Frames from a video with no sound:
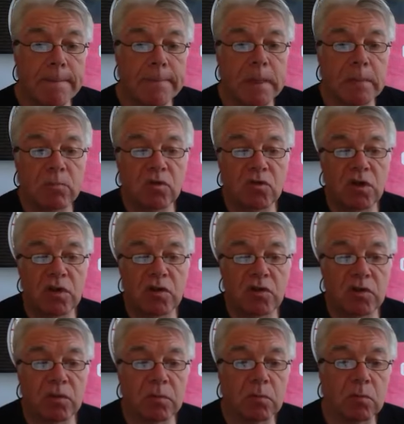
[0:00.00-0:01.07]

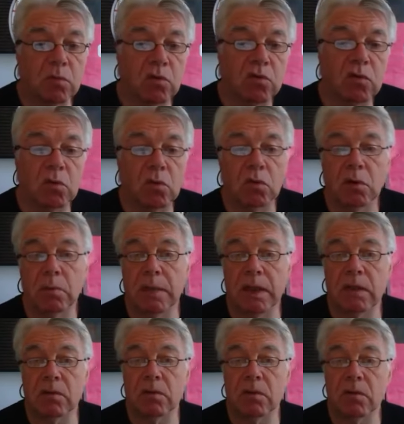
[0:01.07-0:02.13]
demonstration was all
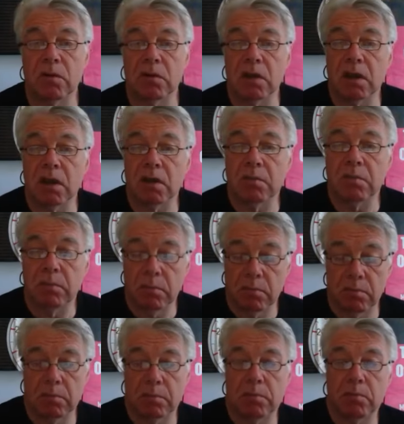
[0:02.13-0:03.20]
about the
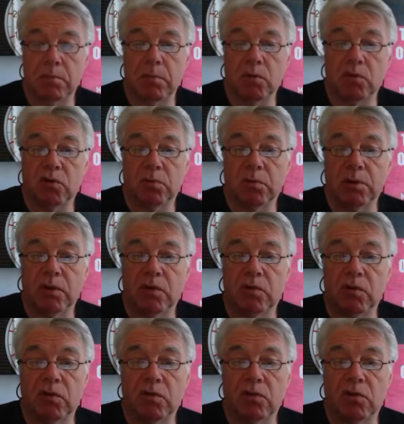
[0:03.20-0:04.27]

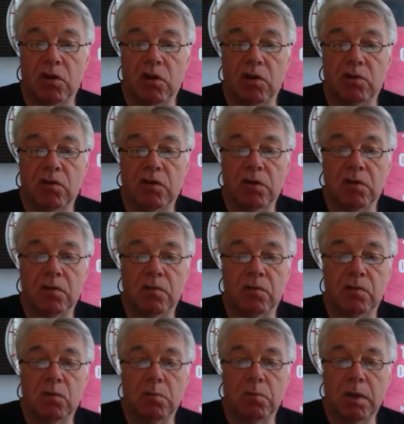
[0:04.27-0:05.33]
possibility of charging
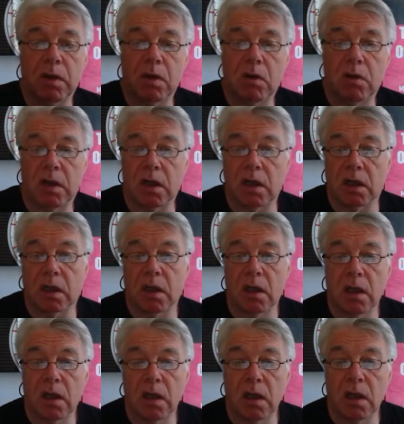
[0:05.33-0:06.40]
for parking,
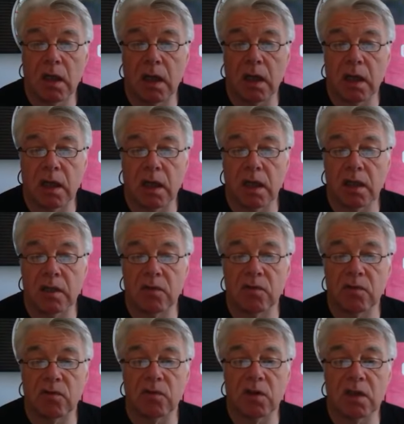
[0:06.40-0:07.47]

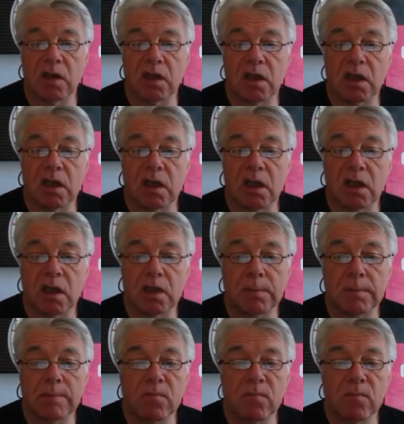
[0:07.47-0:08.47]
and the